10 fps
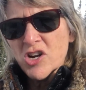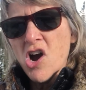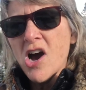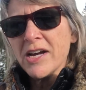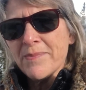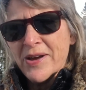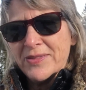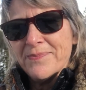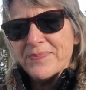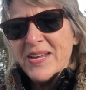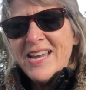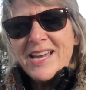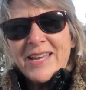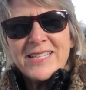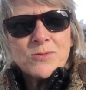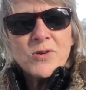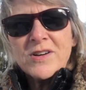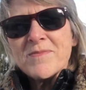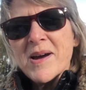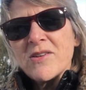talk about them. It's
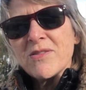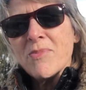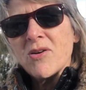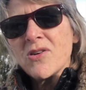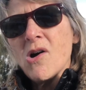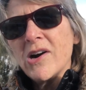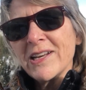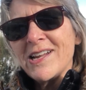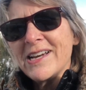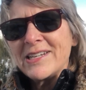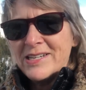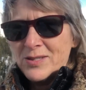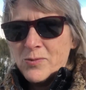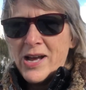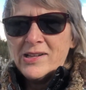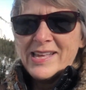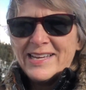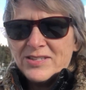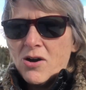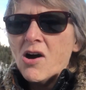word of mouth, both online as well
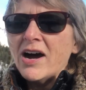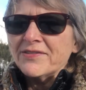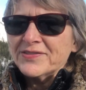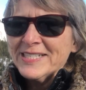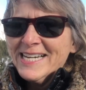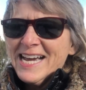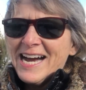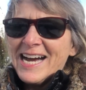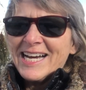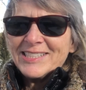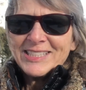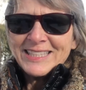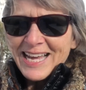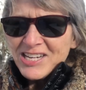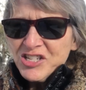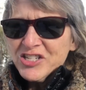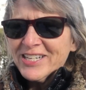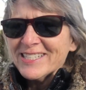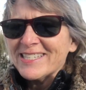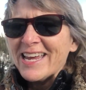as off. Lush
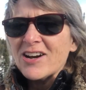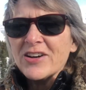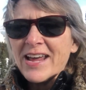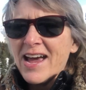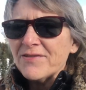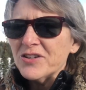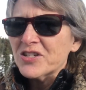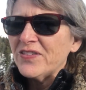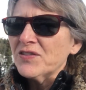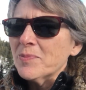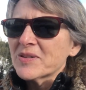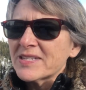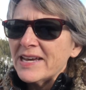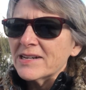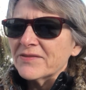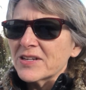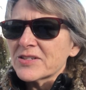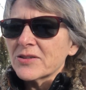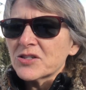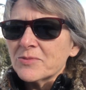said on average 50% of their
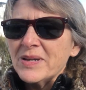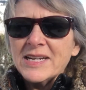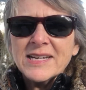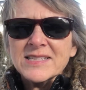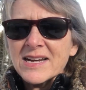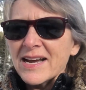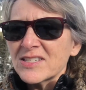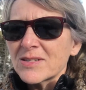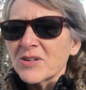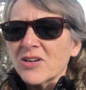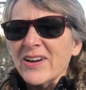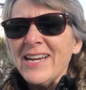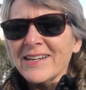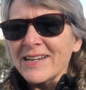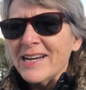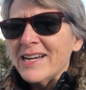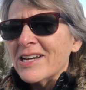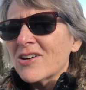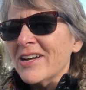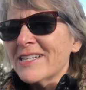social media is customer
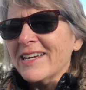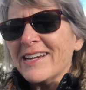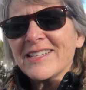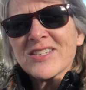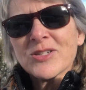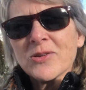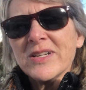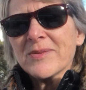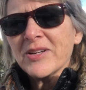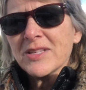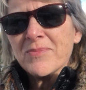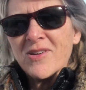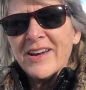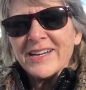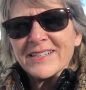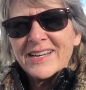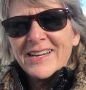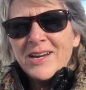created content and stories about their product.